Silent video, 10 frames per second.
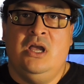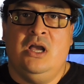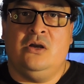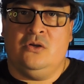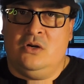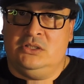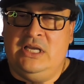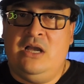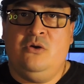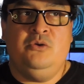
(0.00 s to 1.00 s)
gonna go to
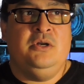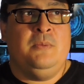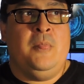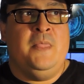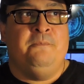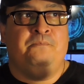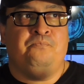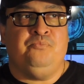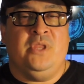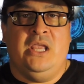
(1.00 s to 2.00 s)
town.
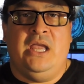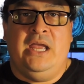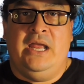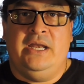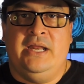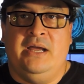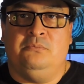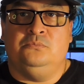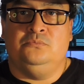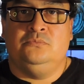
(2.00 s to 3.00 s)

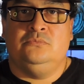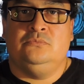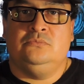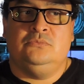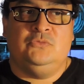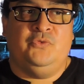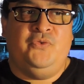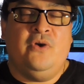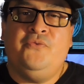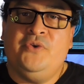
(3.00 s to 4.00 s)
And
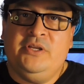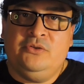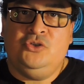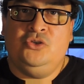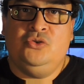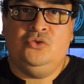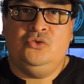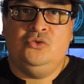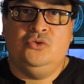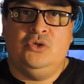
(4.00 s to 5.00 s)
feel free
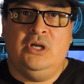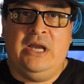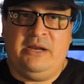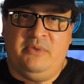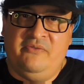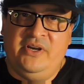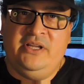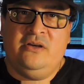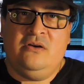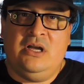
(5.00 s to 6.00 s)
to like my
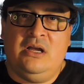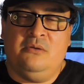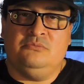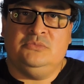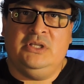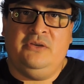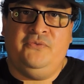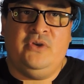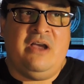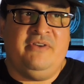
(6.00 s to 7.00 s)
video.
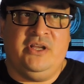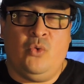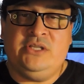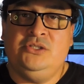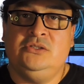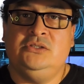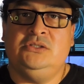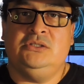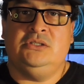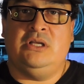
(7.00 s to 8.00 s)
If you have any
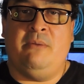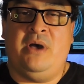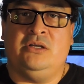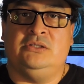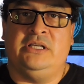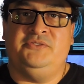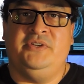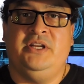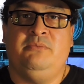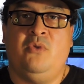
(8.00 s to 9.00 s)
questions about
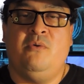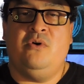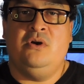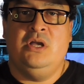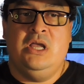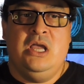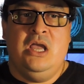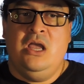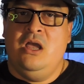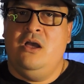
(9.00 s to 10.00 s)
Xfinity Mobile,
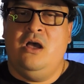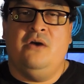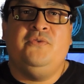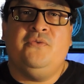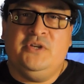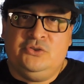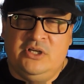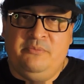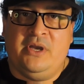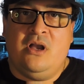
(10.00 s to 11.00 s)
feel free to
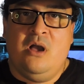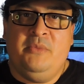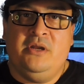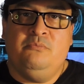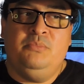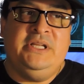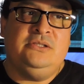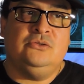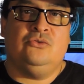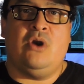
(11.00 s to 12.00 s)
leave me a comment.
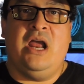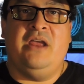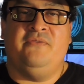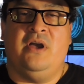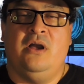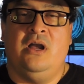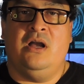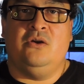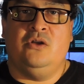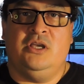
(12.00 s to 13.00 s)
Please subscribe.
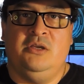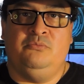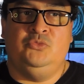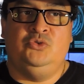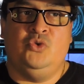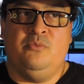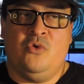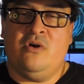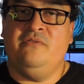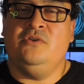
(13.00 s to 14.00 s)
I'm gonna keep doing
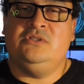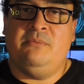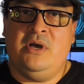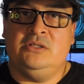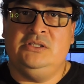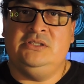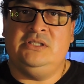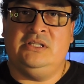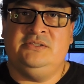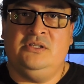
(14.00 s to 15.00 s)
more reviews about this